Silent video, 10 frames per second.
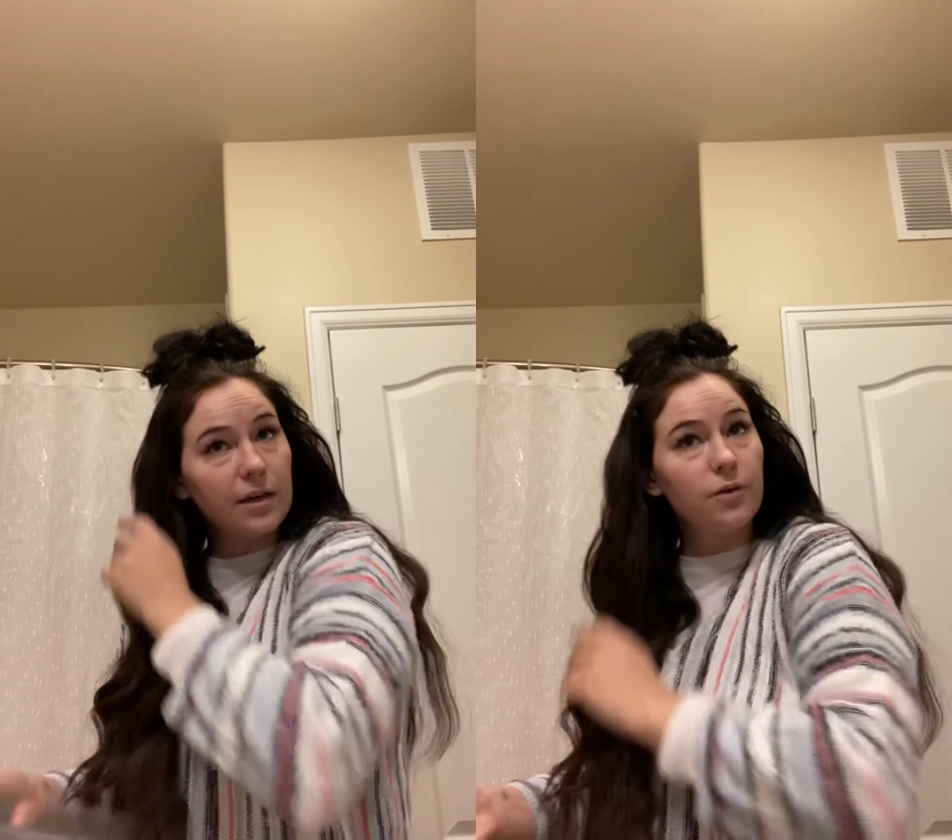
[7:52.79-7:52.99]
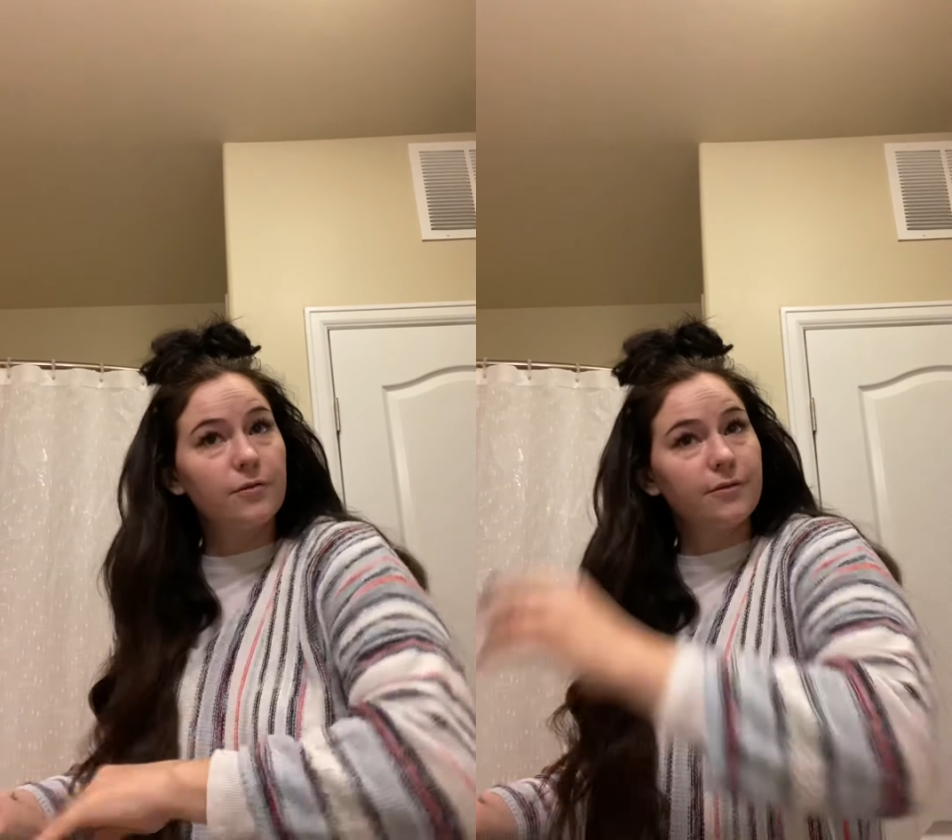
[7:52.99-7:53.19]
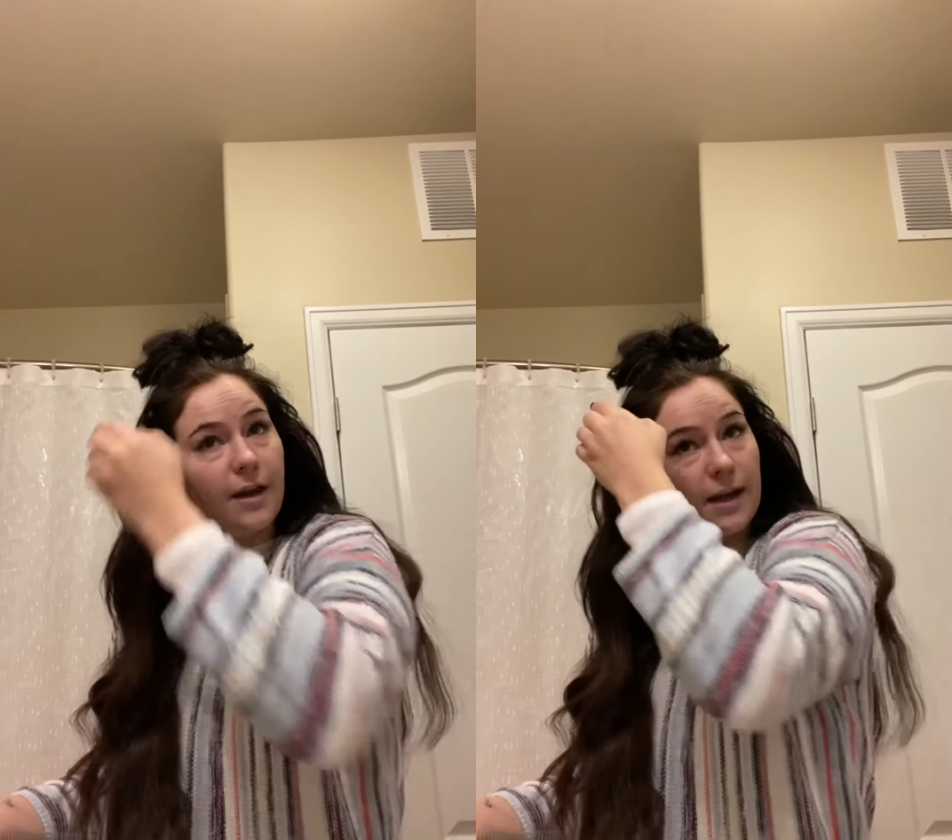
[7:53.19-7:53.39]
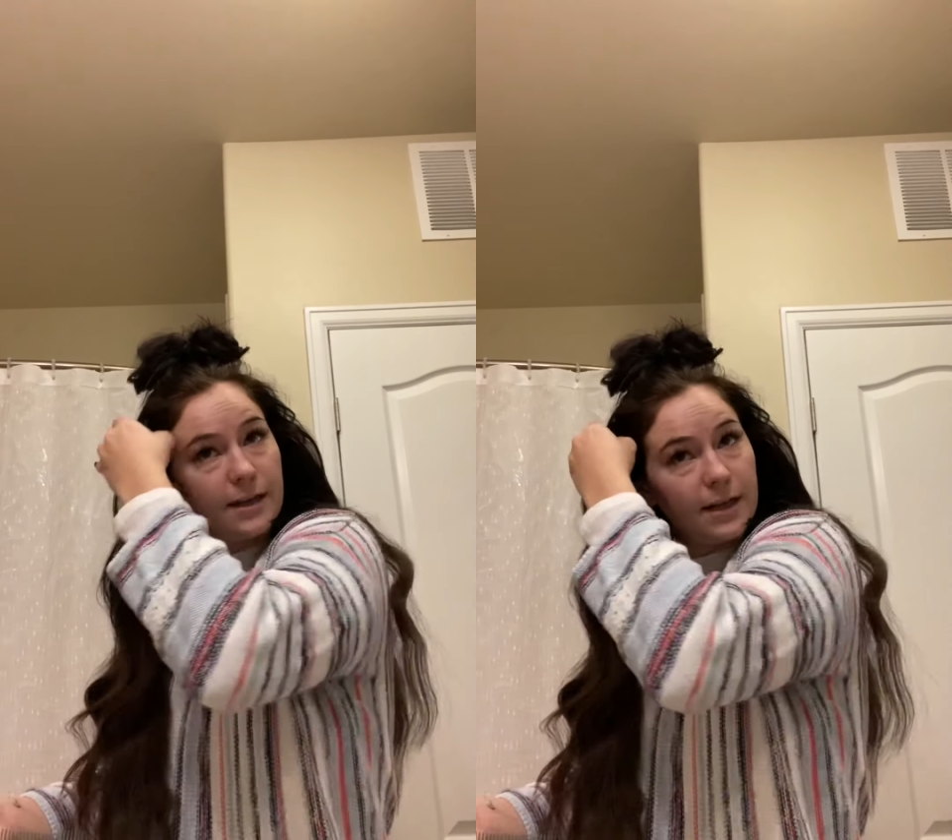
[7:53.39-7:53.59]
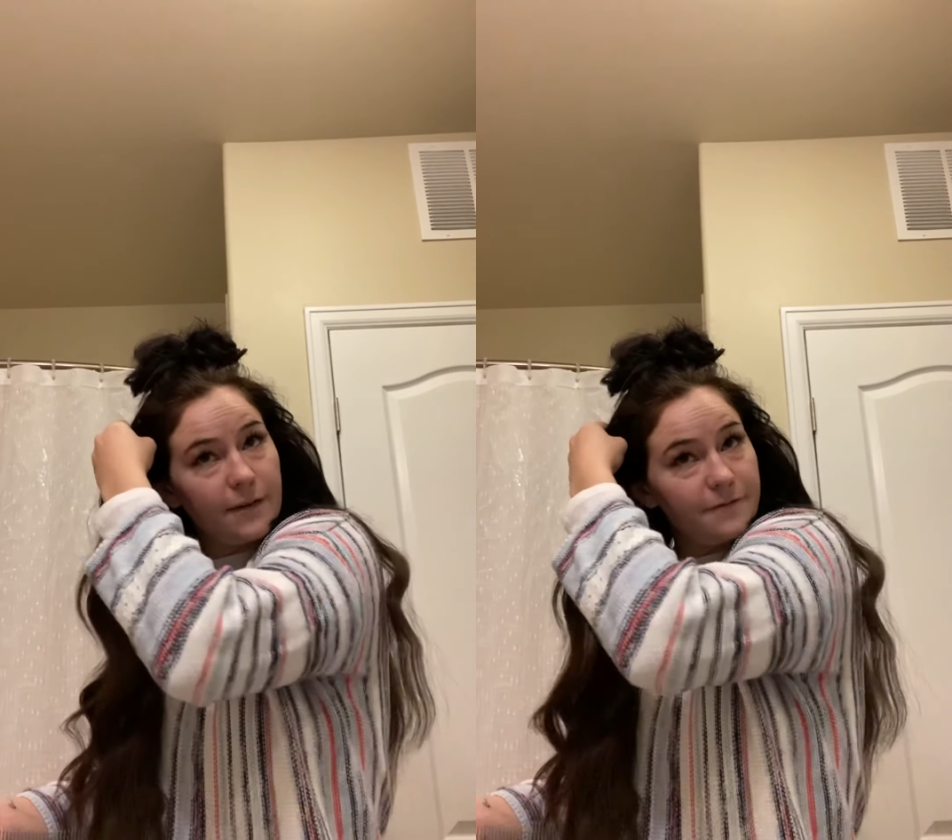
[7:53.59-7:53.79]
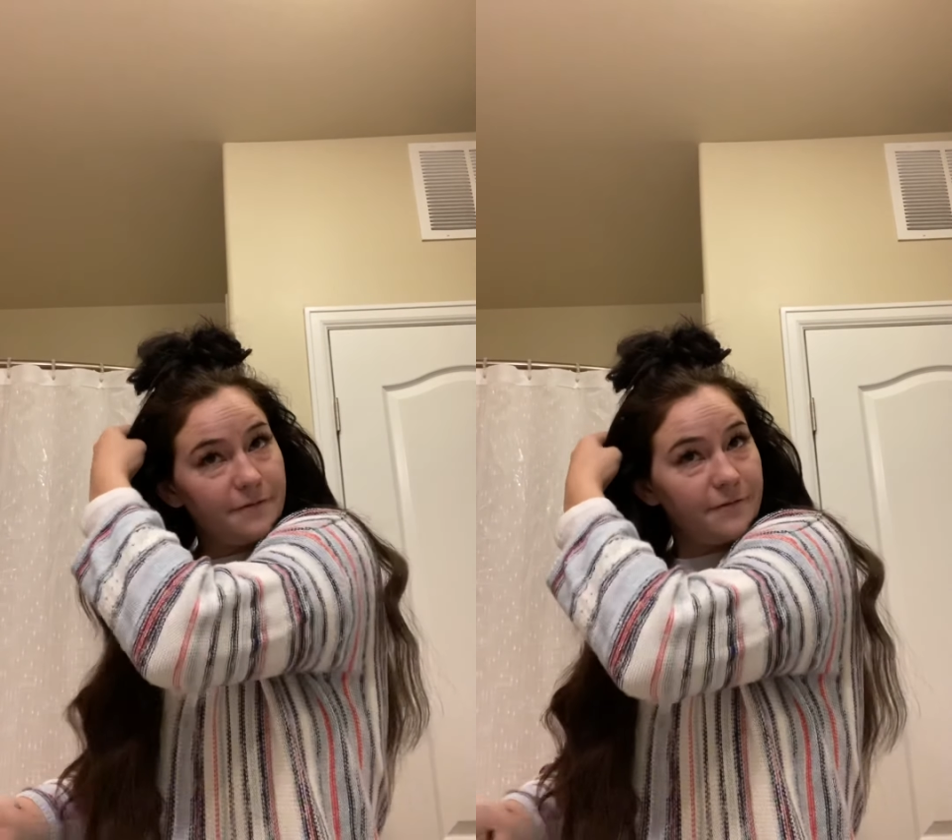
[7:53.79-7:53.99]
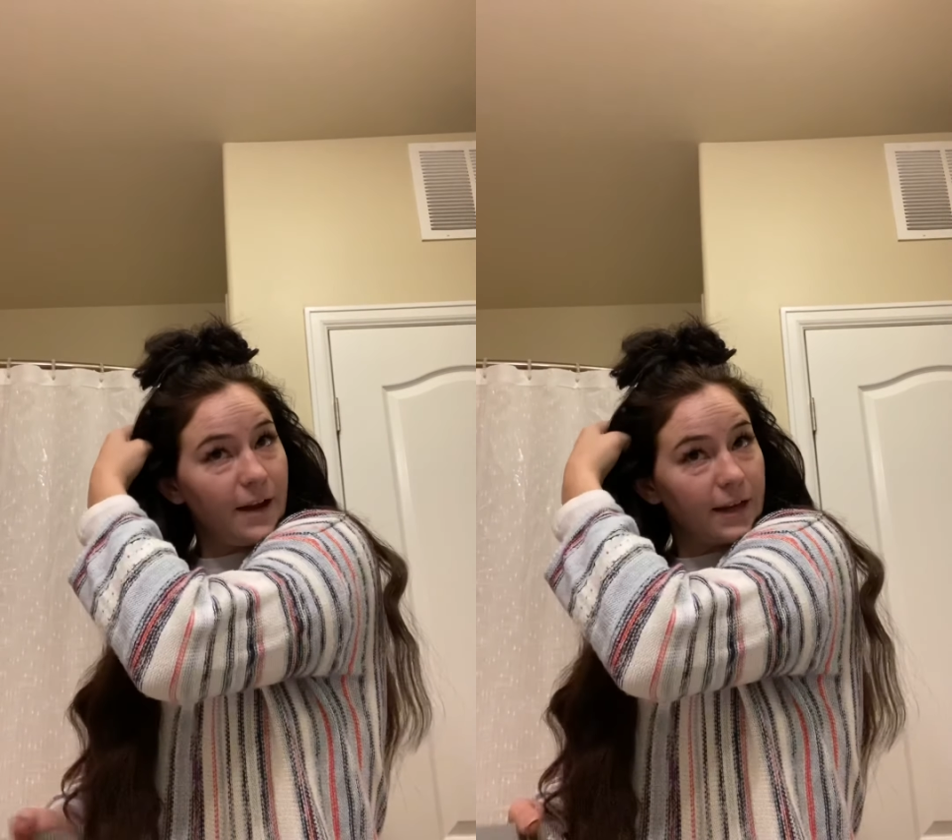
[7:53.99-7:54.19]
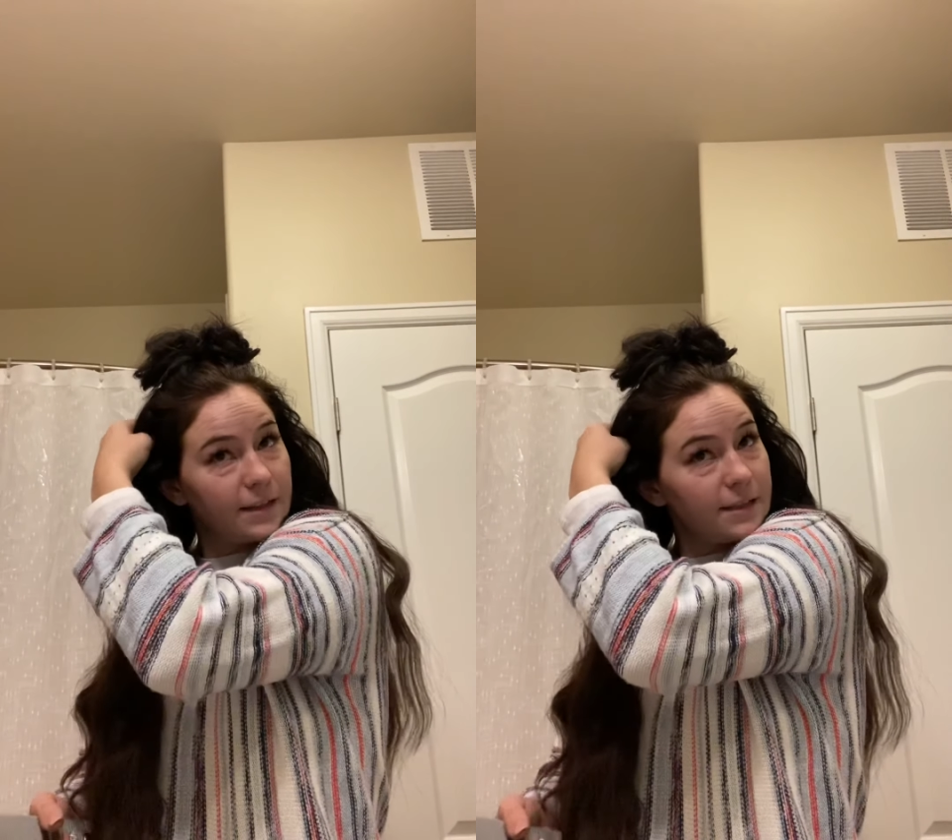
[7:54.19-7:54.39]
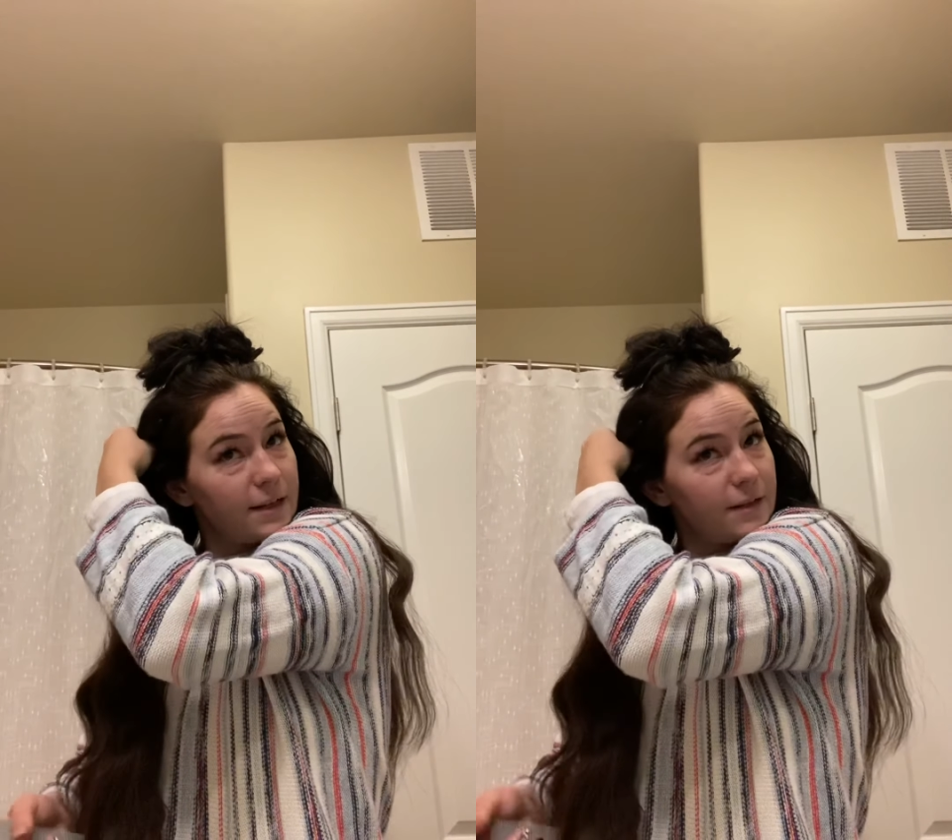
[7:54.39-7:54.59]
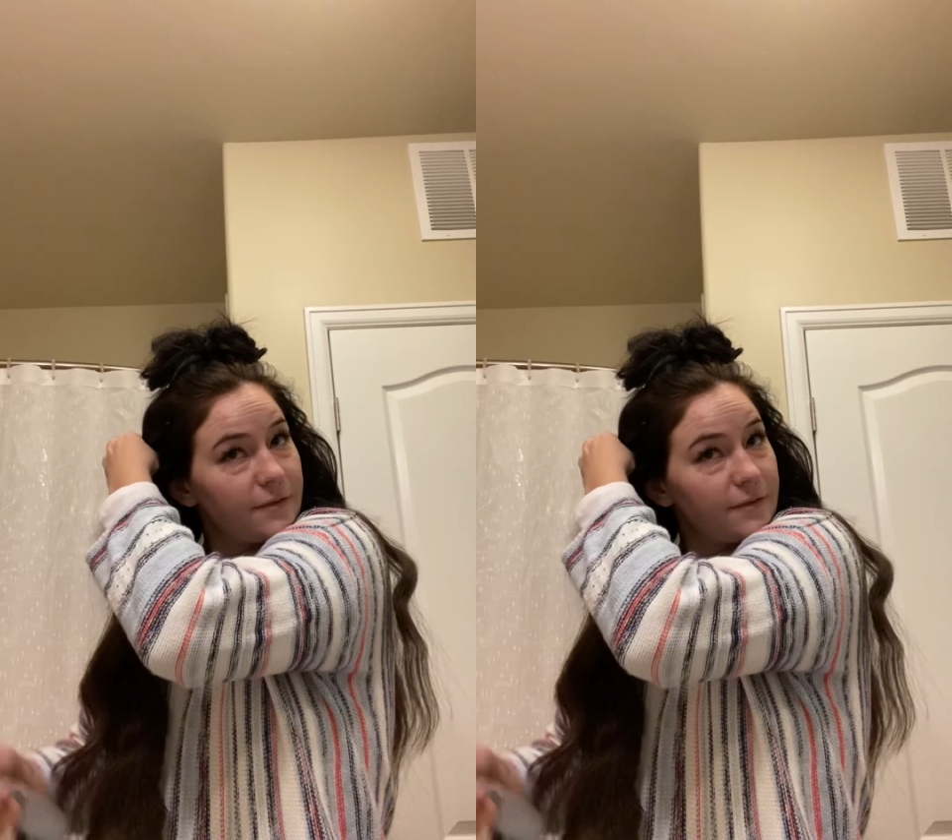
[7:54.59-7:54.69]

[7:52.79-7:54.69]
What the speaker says: don't find it effective.